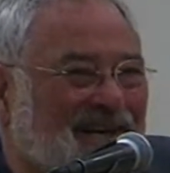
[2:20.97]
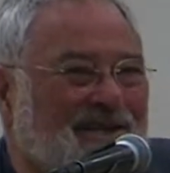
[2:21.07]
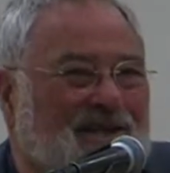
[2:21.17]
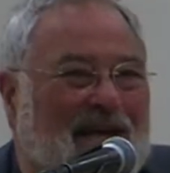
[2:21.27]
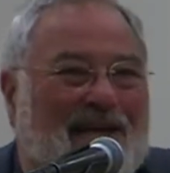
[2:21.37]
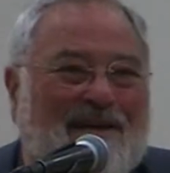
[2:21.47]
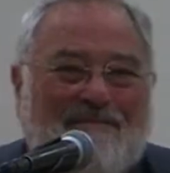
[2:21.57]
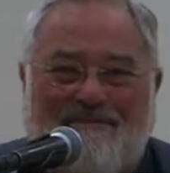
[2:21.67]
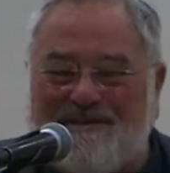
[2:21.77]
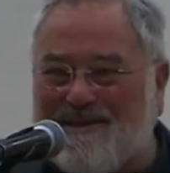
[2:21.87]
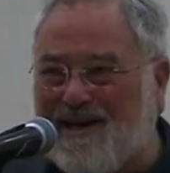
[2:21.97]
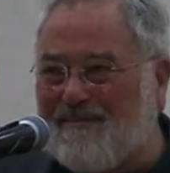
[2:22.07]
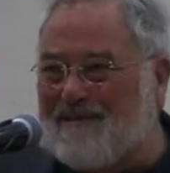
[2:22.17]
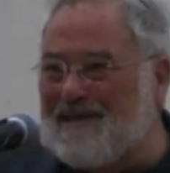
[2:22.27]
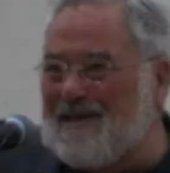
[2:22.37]
James
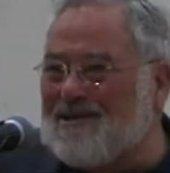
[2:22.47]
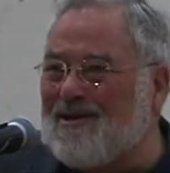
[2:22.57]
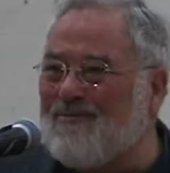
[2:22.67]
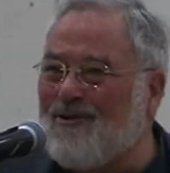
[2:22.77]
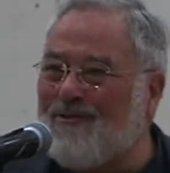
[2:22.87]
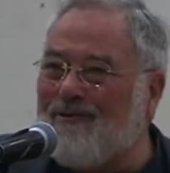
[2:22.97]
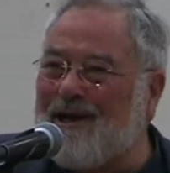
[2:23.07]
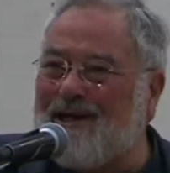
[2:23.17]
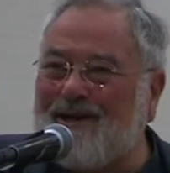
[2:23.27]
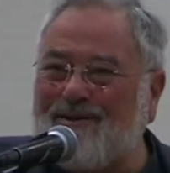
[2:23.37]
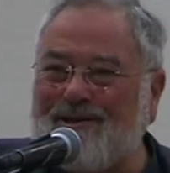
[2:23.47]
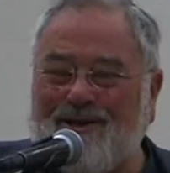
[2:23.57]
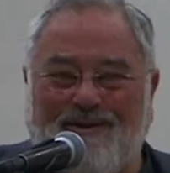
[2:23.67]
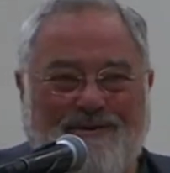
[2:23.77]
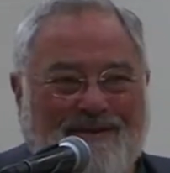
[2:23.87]
Dobson, he's on more radio
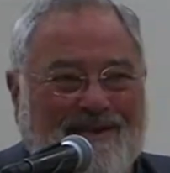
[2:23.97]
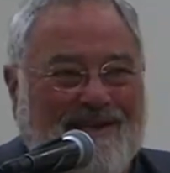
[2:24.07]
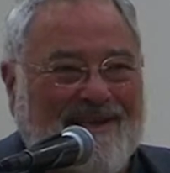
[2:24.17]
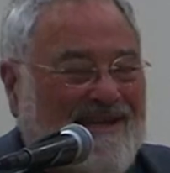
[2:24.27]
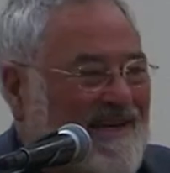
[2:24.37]
shows than